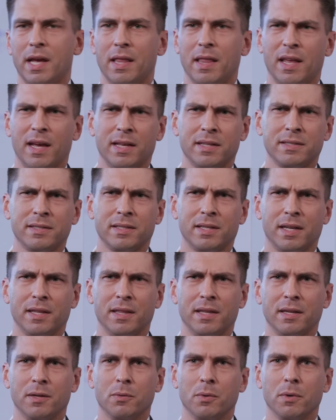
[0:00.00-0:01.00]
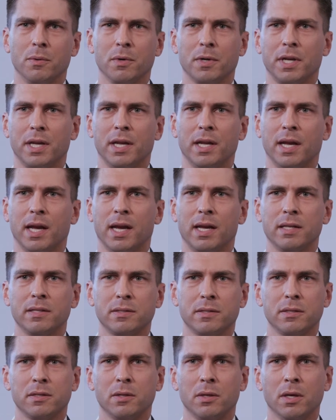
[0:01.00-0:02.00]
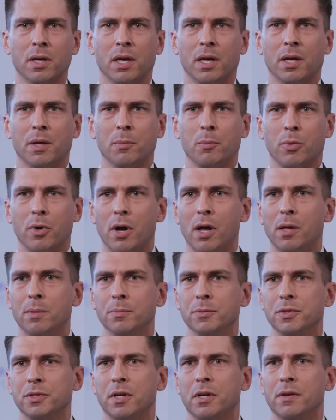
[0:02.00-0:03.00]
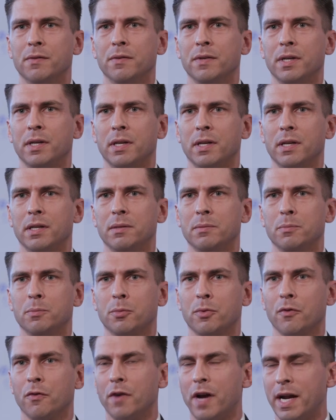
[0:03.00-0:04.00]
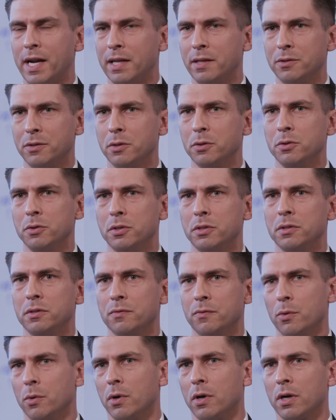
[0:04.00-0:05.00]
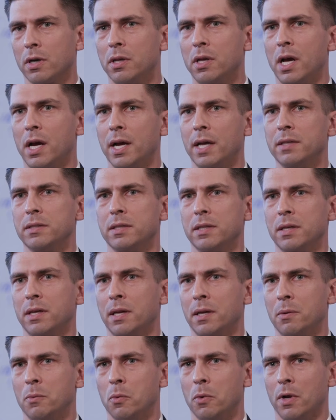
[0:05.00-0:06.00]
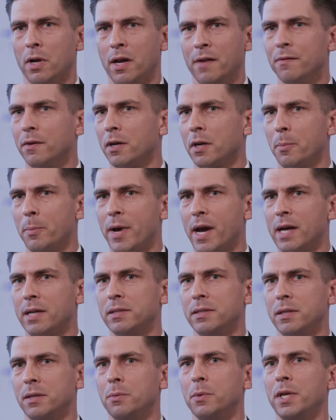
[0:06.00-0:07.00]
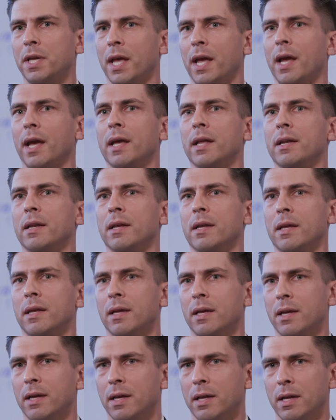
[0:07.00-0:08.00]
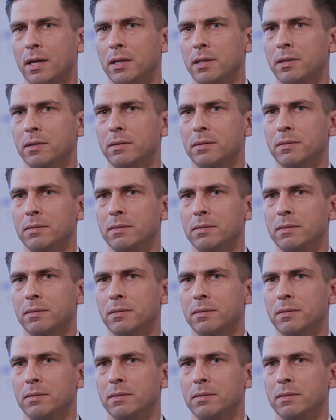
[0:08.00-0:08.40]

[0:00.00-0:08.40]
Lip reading: that's I think what we're getting at. It's still problem solving and providing solutions for our clients in whatever capacity we can, and